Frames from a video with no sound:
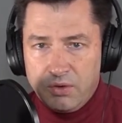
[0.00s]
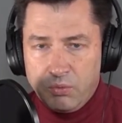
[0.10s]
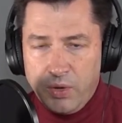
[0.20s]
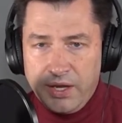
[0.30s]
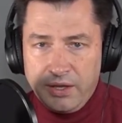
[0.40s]

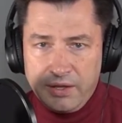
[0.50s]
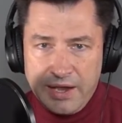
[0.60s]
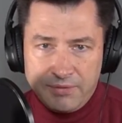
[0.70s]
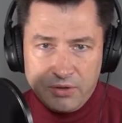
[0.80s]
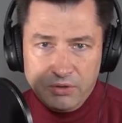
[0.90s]
we
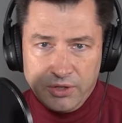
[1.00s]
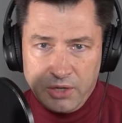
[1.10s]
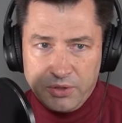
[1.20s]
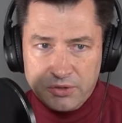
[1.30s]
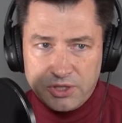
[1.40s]
have to go look
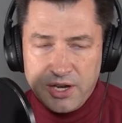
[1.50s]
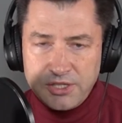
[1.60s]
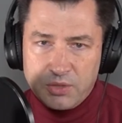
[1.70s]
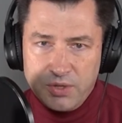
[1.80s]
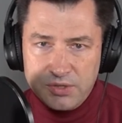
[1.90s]
at what those
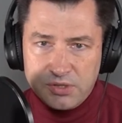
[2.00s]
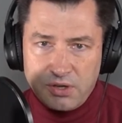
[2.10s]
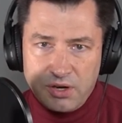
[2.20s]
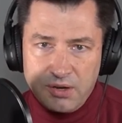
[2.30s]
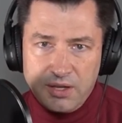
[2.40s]
consequences
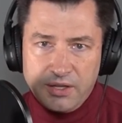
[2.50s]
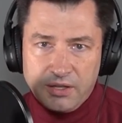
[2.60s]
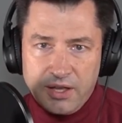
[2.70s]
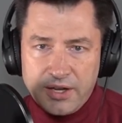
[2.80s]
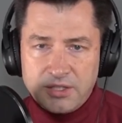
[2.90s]
are. And
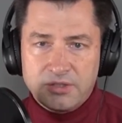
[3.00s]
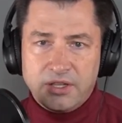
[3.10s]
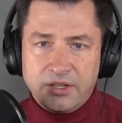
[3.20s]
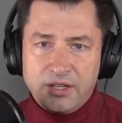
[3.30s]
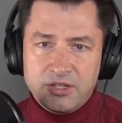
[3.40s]

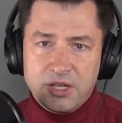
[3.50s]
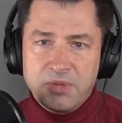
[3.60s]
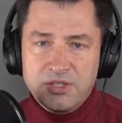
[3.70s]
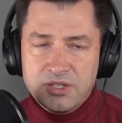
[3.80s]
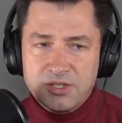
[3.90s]
in some
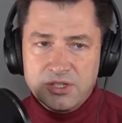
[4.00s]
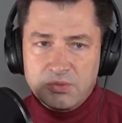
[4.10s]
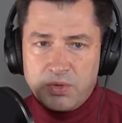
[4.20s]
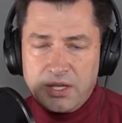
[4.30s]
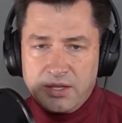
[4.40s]
instances,
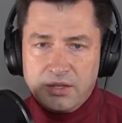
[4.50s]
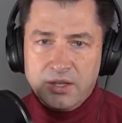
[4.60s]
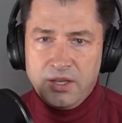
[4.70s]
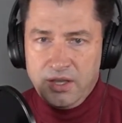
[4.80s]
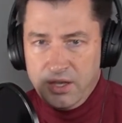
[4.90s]
we
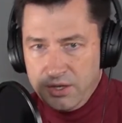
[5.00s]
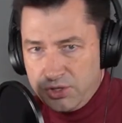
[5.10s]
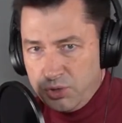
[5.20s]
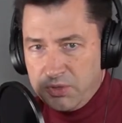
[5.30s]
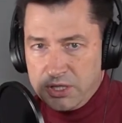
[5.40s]

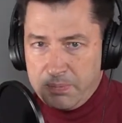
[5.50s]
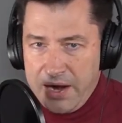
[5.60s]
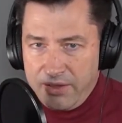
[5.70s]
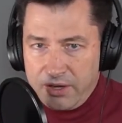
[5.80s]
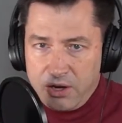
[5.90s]
assume that the
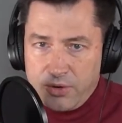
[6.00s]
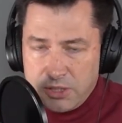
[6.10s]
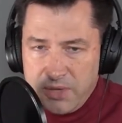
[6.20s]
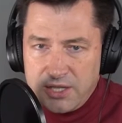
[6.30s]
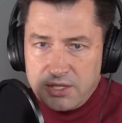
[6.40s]
pilot
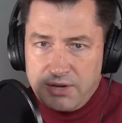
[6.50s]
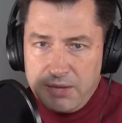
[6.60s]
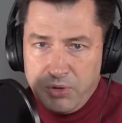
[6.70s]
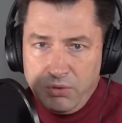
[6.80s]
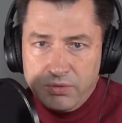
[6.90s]
always makes the right
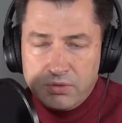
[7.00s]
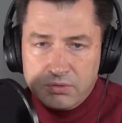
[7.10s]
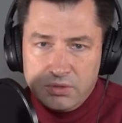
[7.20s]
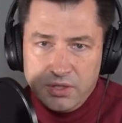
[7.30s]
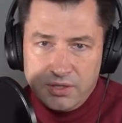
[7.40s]
move,
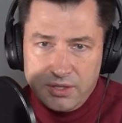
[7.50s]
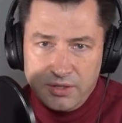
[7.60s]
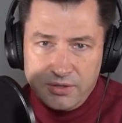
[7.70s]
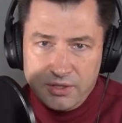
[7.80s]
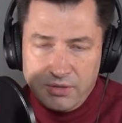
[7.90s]
that
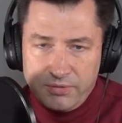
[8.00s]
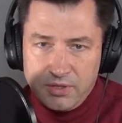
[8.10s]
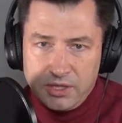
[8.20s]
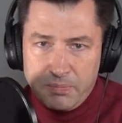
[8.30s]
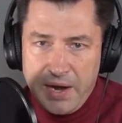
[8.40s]

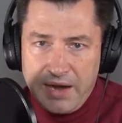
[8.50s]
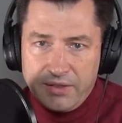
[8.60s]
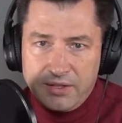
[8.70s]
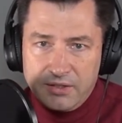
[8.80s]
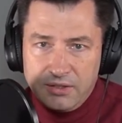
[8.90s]
the
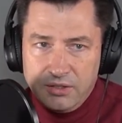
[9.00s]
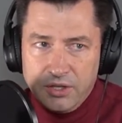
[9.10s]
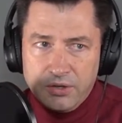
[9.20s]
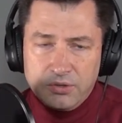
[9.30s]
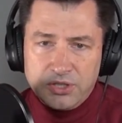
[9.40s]
pilot
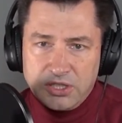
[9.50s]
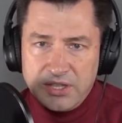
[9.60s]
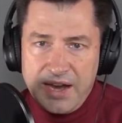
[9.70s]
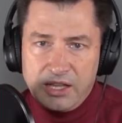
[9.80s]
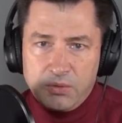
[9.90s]
knows
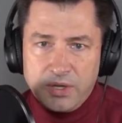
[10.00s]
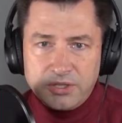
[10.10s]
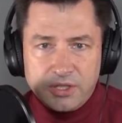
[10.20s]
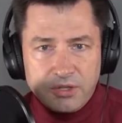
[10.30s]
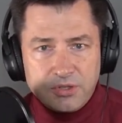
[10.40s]
exactly what
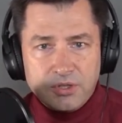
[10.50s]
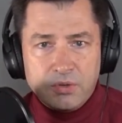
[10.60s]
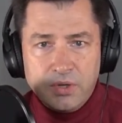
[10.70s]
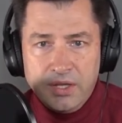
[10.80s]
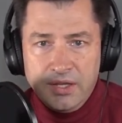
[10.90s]
to go
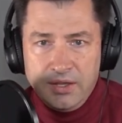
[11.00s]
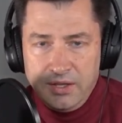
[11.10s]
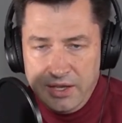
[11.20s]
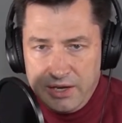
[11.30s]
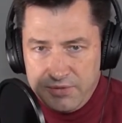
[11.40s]
do
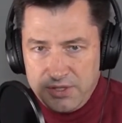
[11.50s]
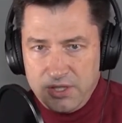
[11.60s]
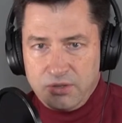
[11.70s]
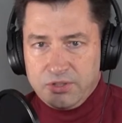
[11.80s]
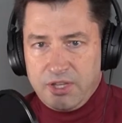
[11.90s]
every
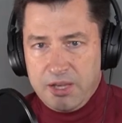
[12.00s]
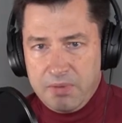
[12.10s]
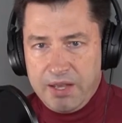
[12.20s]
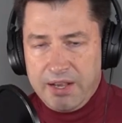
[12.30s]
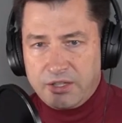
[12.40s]
single time.
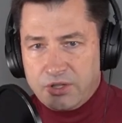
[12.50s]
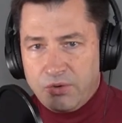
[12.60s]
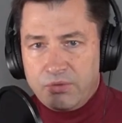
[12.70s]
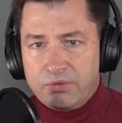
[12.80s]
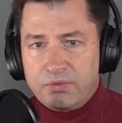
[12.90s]
And I
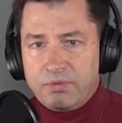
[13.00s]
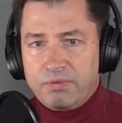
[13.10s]
think